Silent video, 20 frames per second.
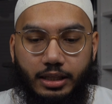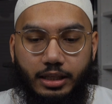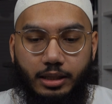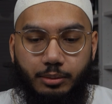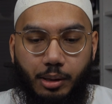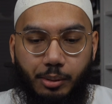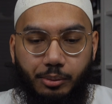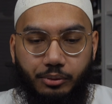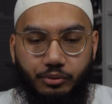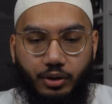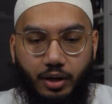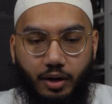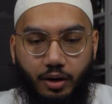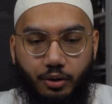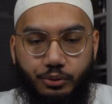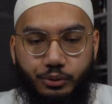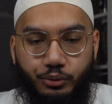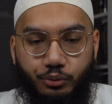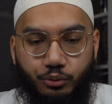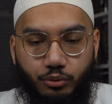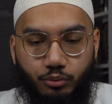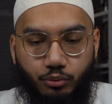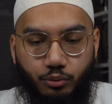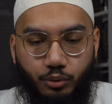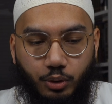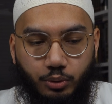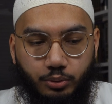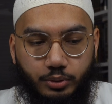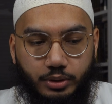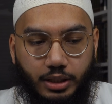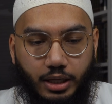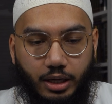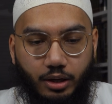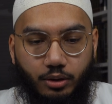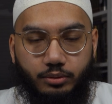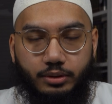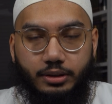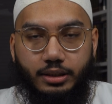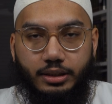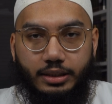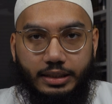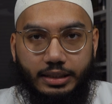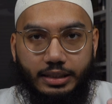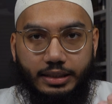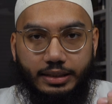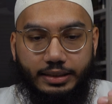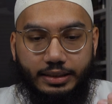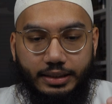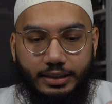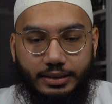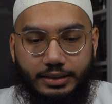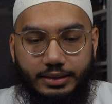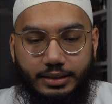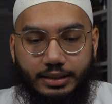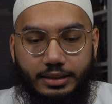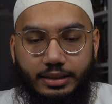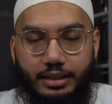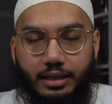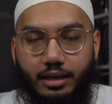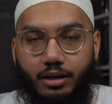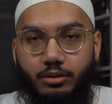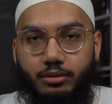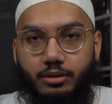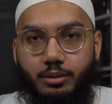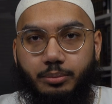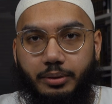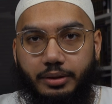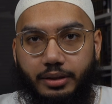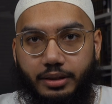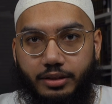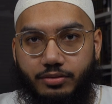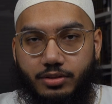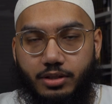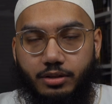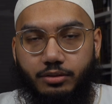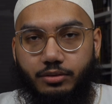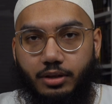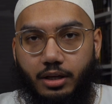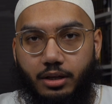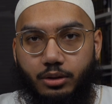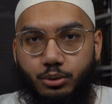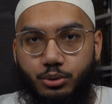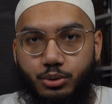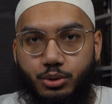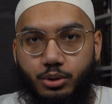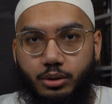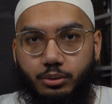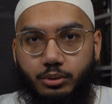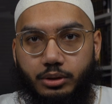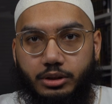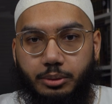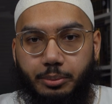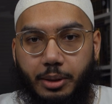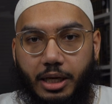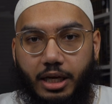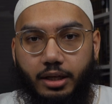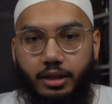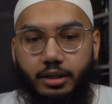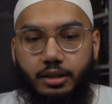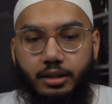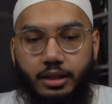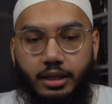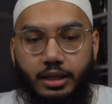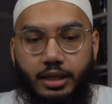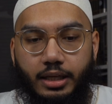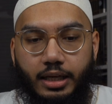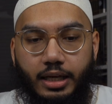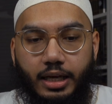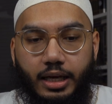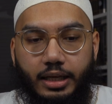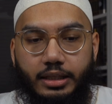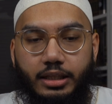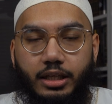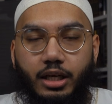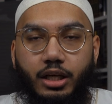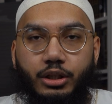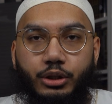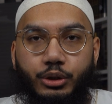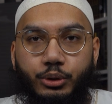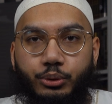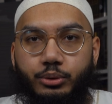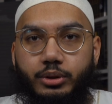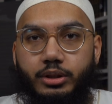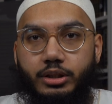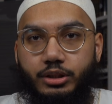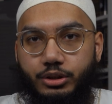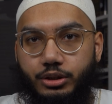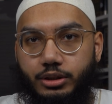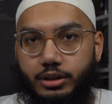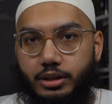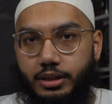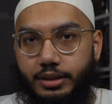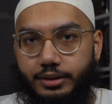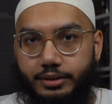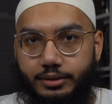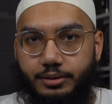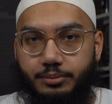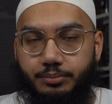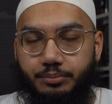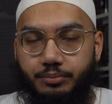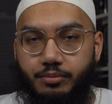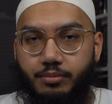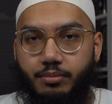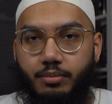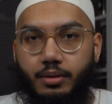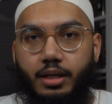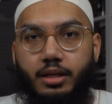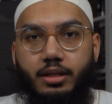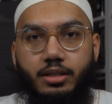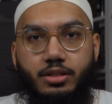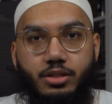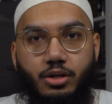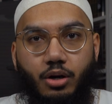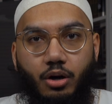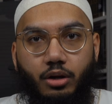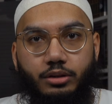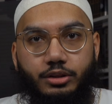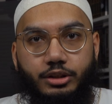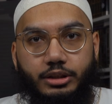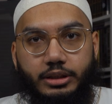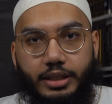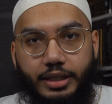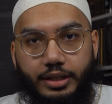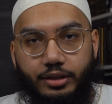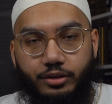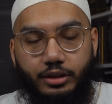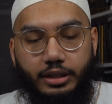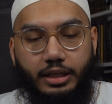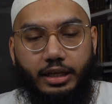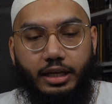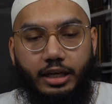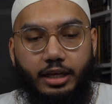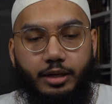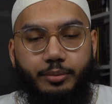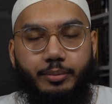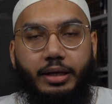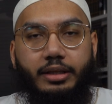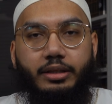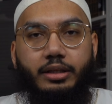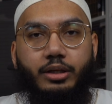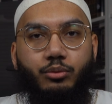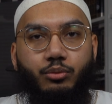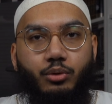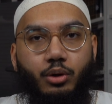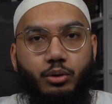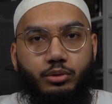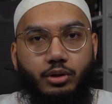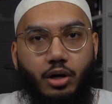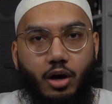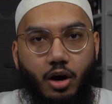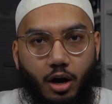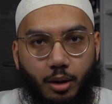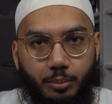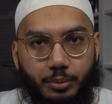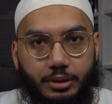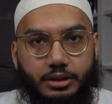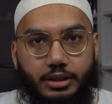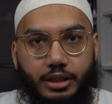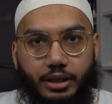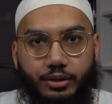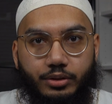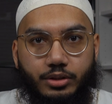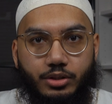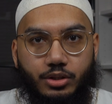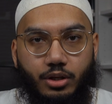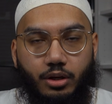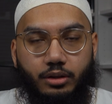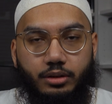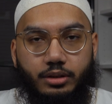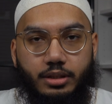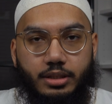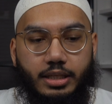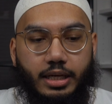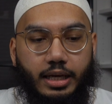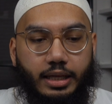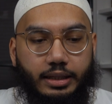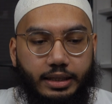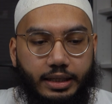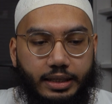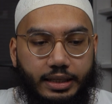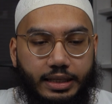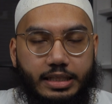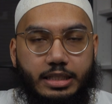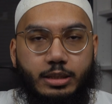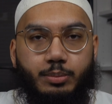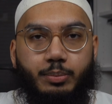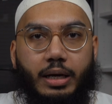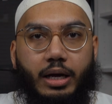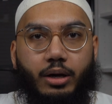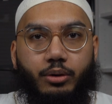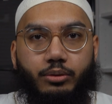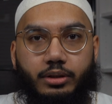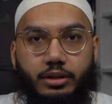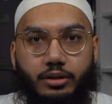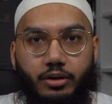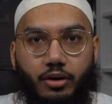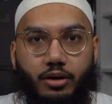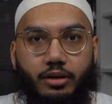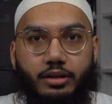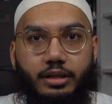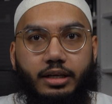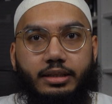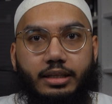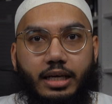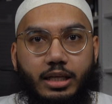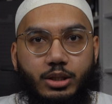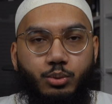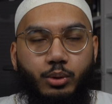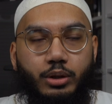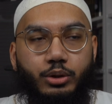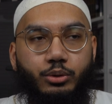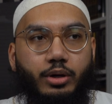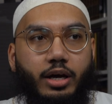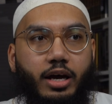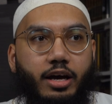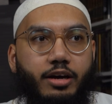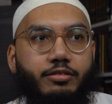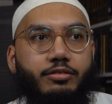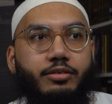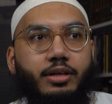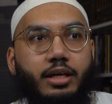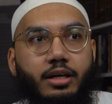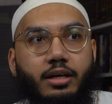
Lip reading: Imam al-Tahawi he listed down the beliefs of Ahlus Sunnah wal Jama'ah, and he alluded to things. Scholars later came and they wrote commentaries on this and then expounded on it, and that's why you have